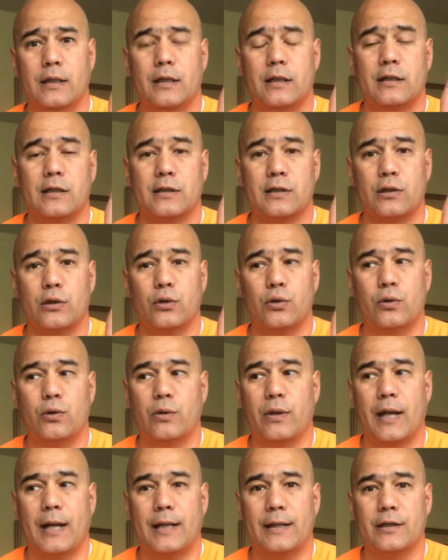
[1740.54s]
just Google
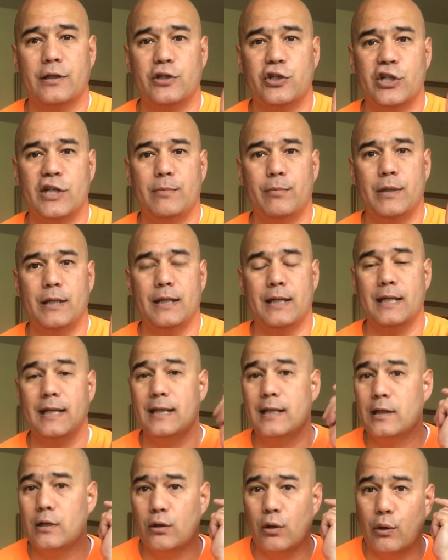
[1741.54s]
that,
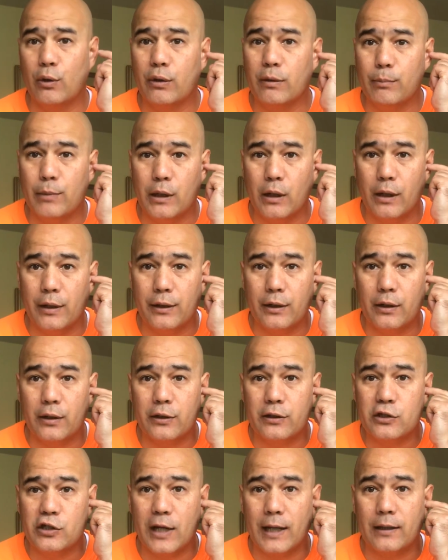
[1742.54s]
GBE, Growing Beyond Earth
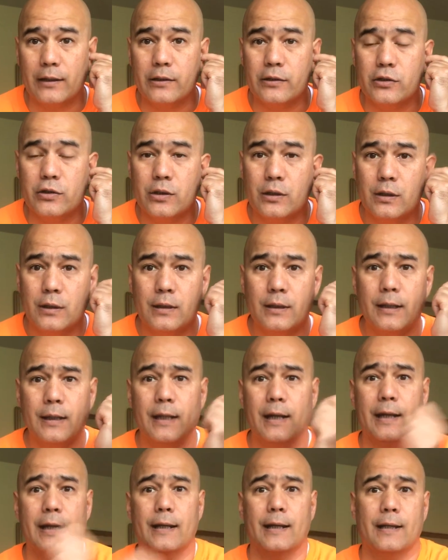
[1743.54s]
Challenge,
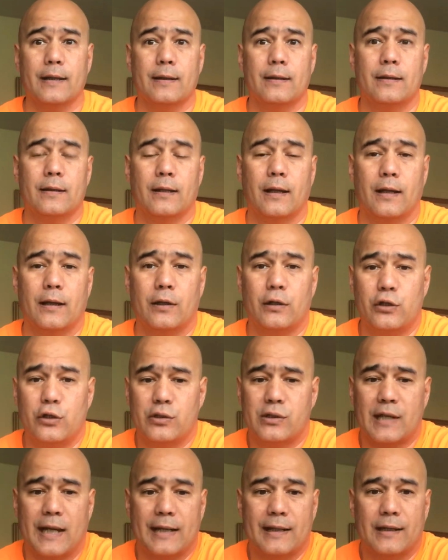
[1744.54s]
and you
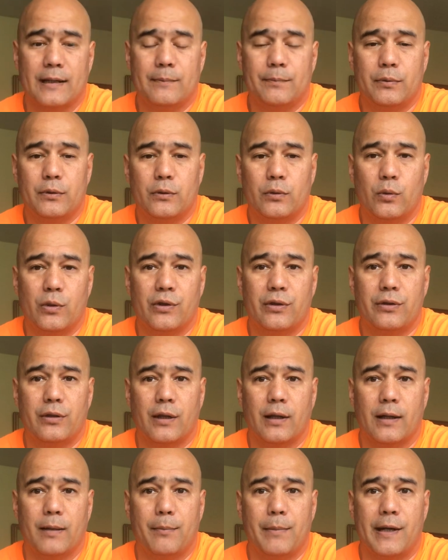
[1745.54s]
sign up with
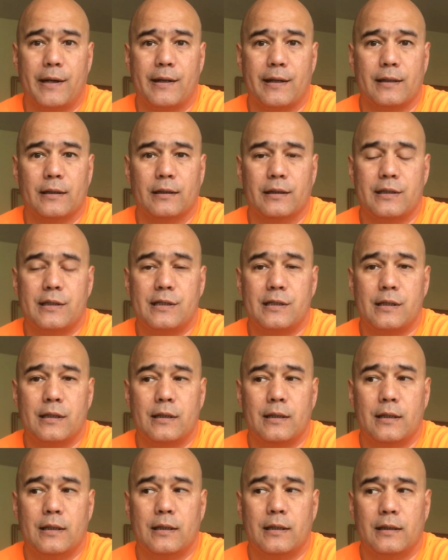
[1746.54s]
Marian
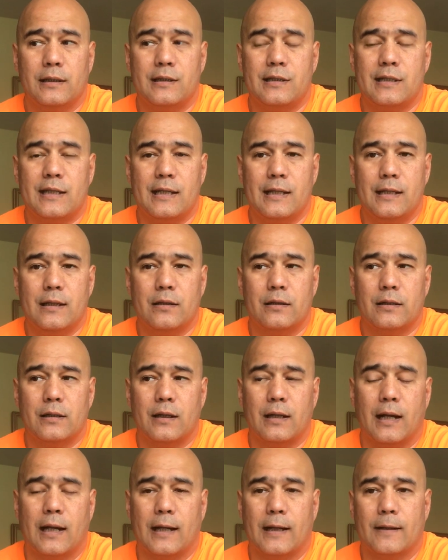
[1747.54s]
Litsky,
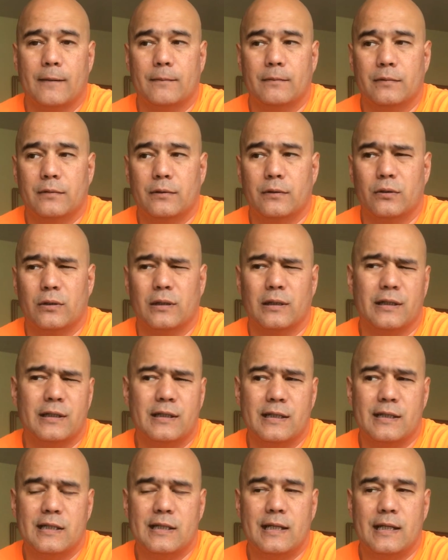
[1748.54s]
or
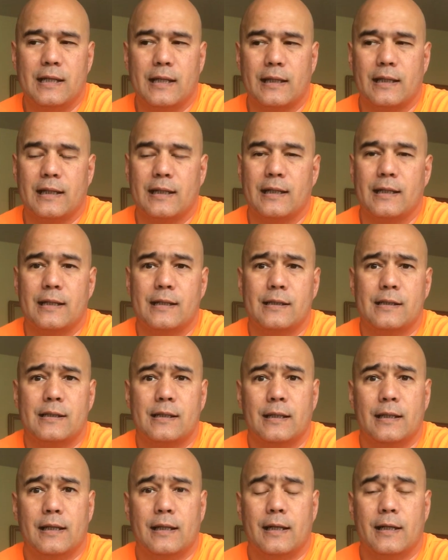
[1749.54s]
Latinsky, I think it is,
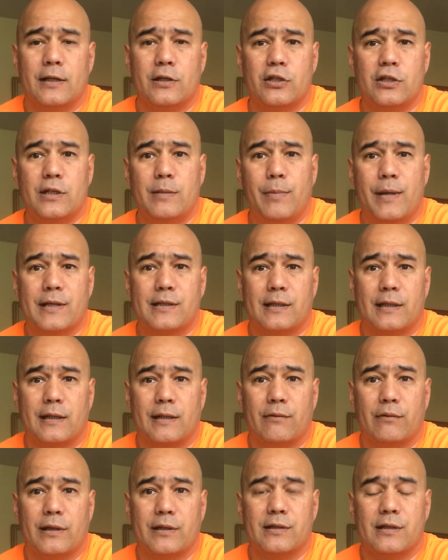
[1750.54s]
and she basically
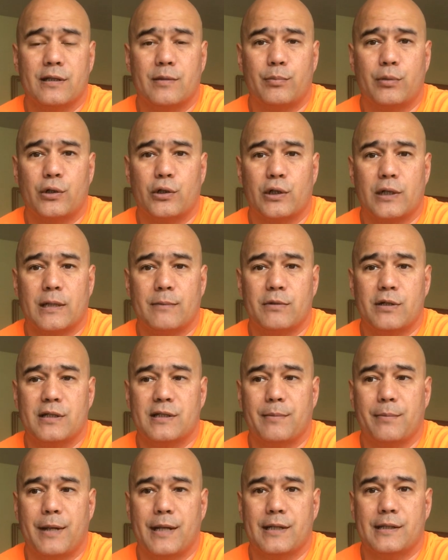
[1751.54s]
runs this program. She's
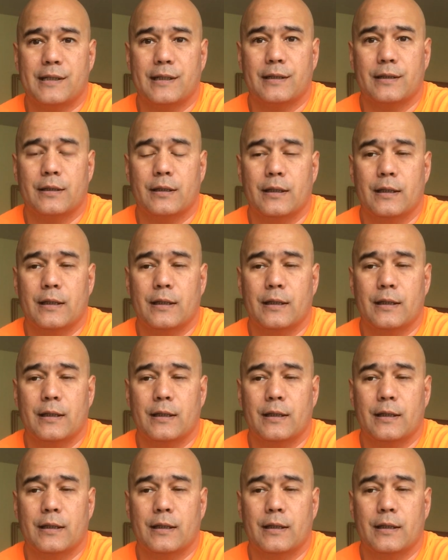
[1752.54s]
amazing.